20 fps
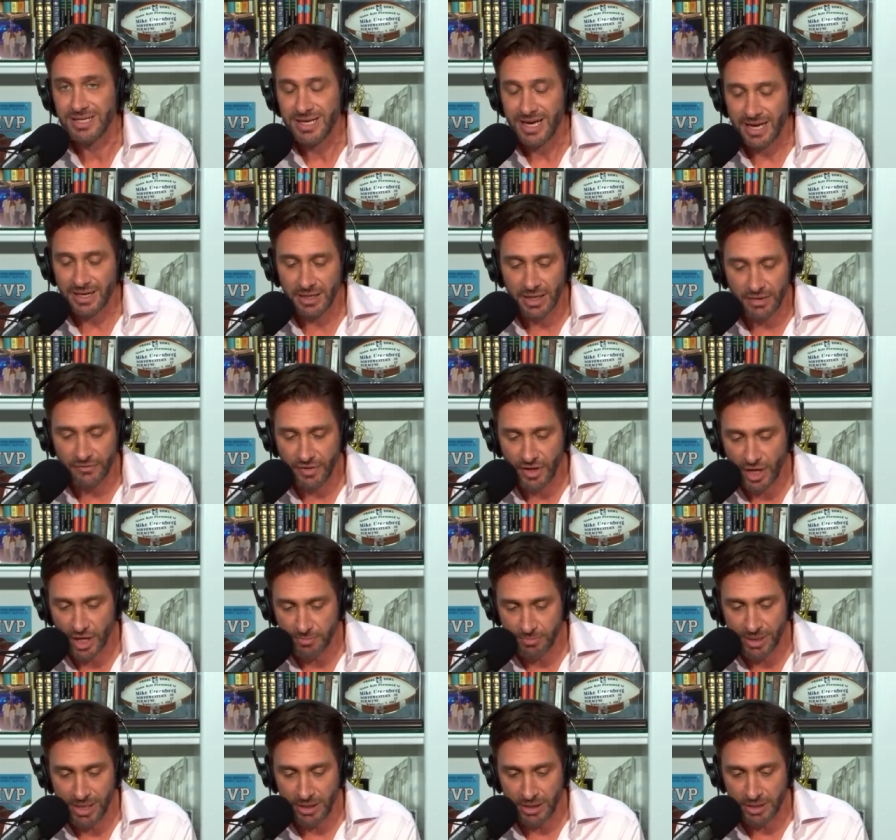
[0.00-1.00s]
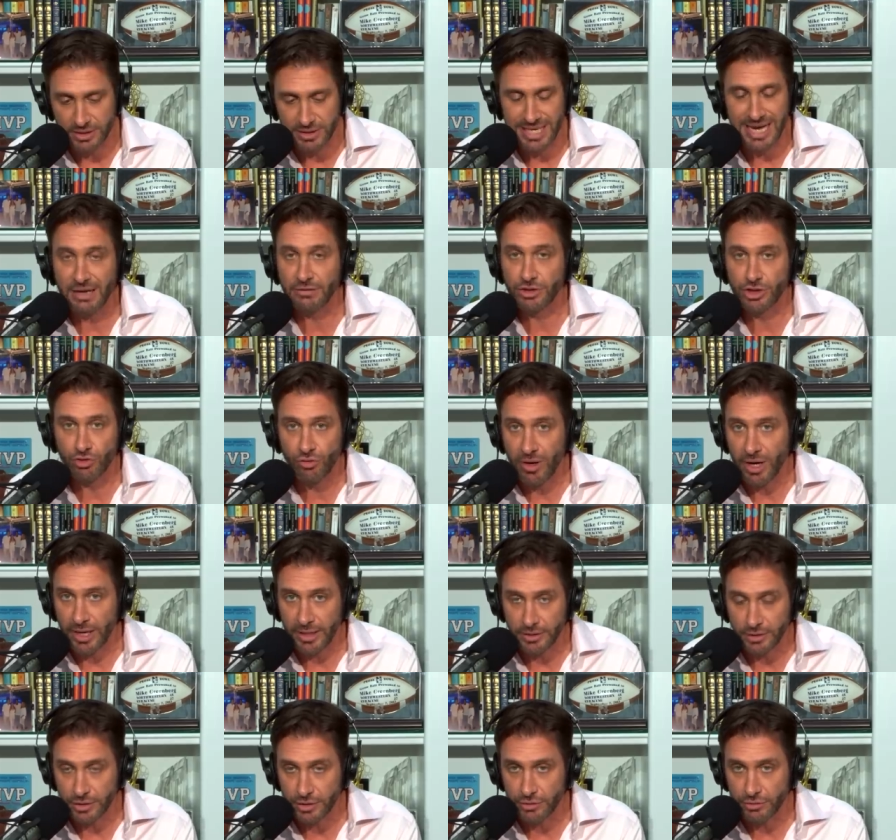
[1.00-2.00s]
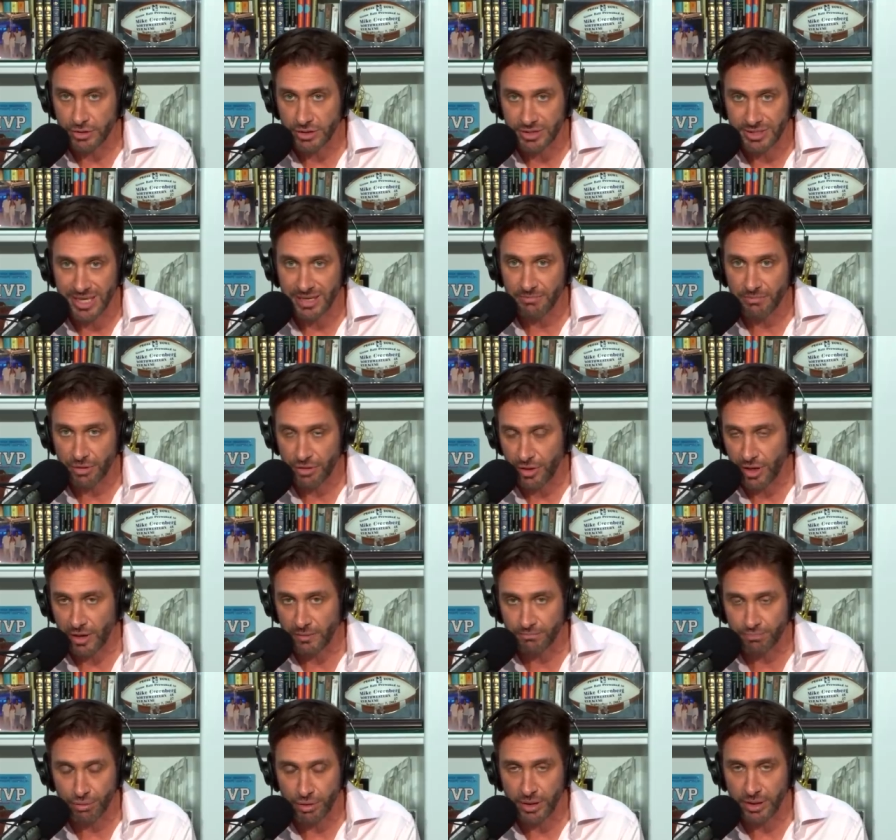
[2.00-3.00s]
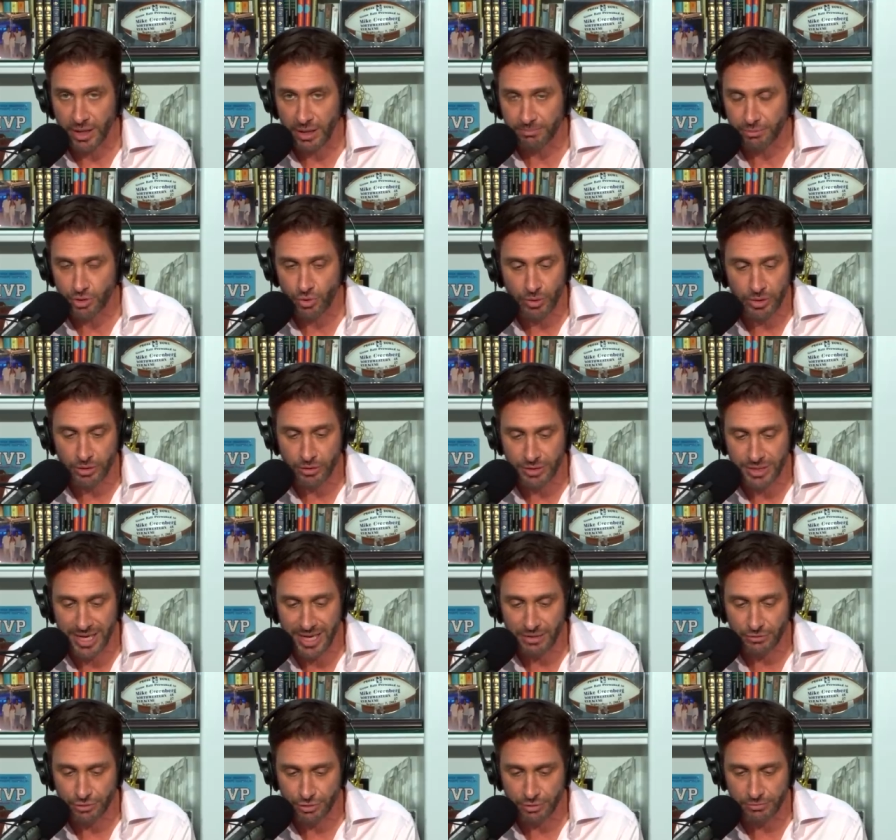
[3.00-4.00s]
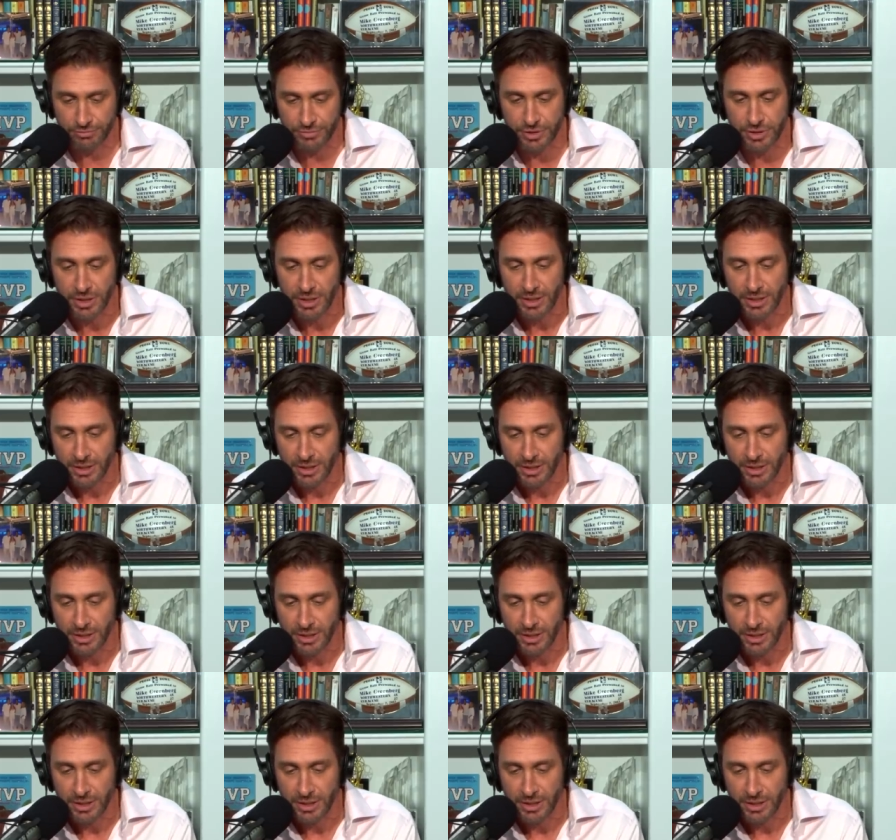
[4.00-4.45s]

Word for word: and Le'Veon Bell is now trying to do the same thing, putting up Twitter tantrums